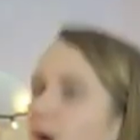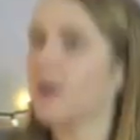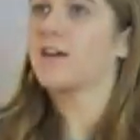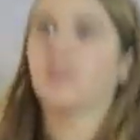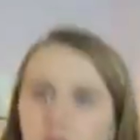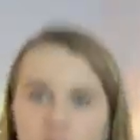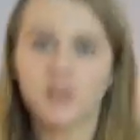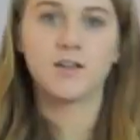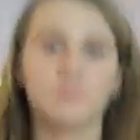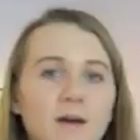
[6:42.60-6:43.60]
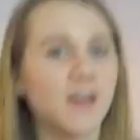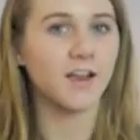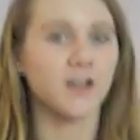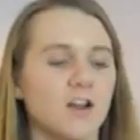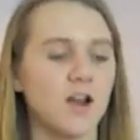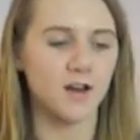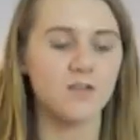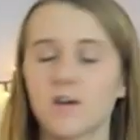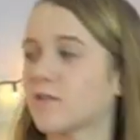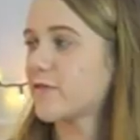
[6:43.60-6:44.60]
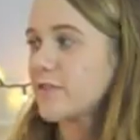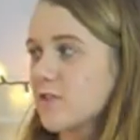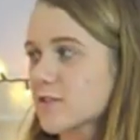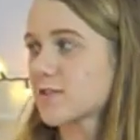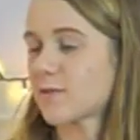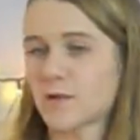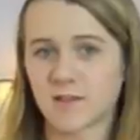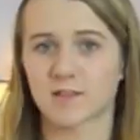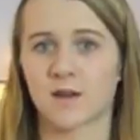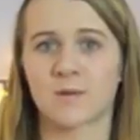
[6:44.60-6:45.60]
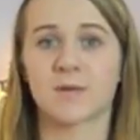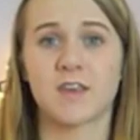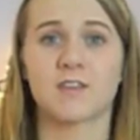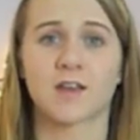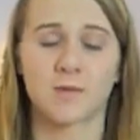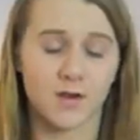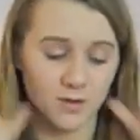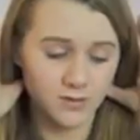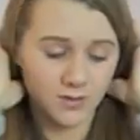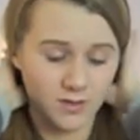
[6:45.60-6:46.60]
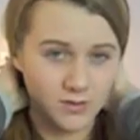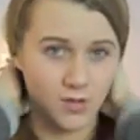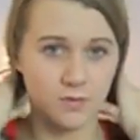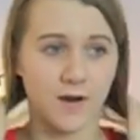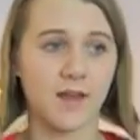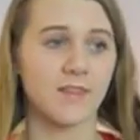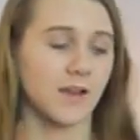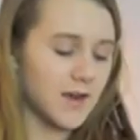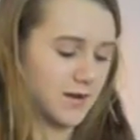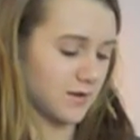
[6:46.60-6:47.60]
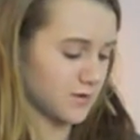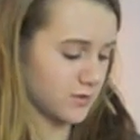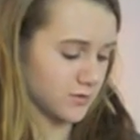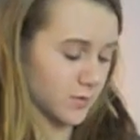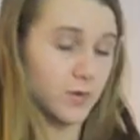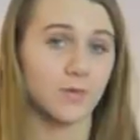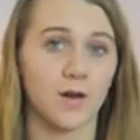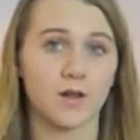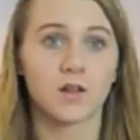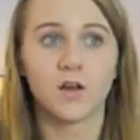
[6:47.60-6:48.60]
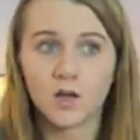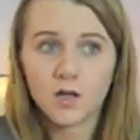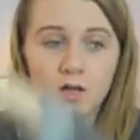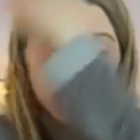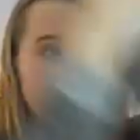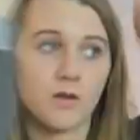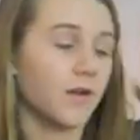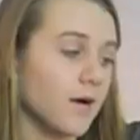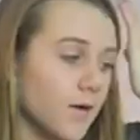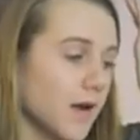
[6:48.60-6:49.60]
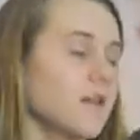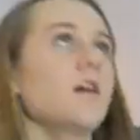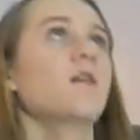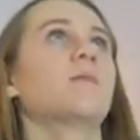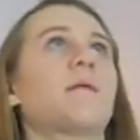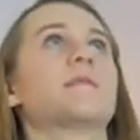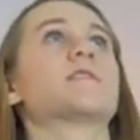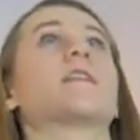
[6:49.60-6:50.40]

god. My hair, I don't know if it looks the same on this camera, but the other camera, it was looking so red. Like, I need to do something about it. I don't know. I don't know. Maybe it's